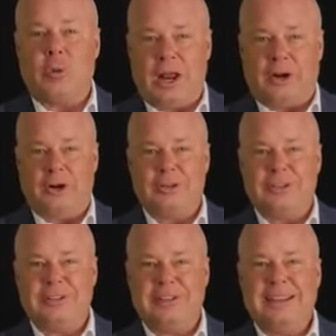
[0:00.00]

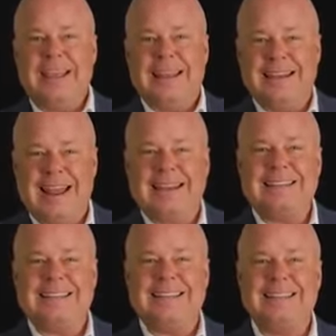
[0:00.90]
Records, in
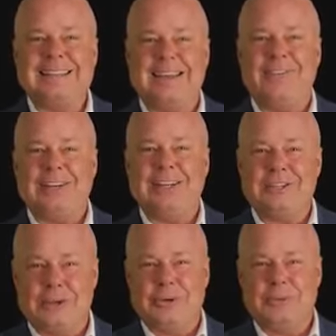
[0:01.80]

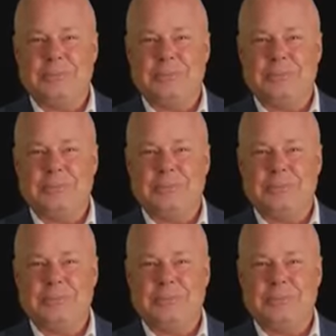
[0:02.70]
1972.